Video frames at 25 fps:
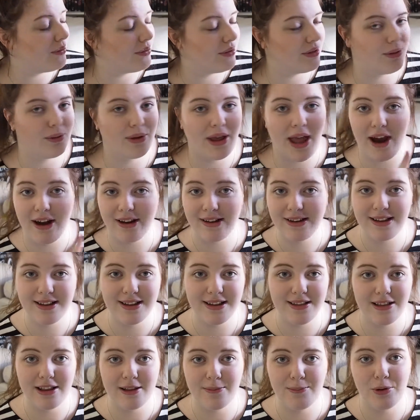The
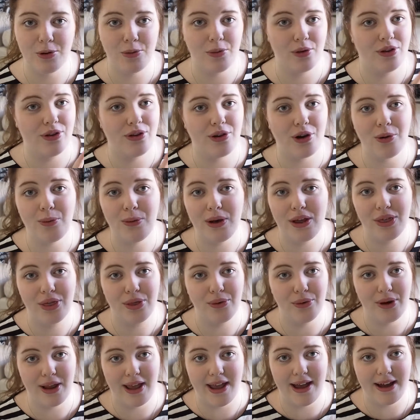characters in this book were so well
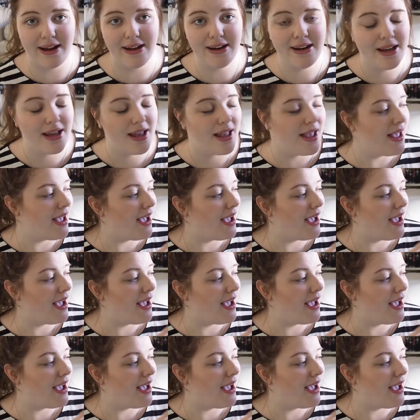thought out.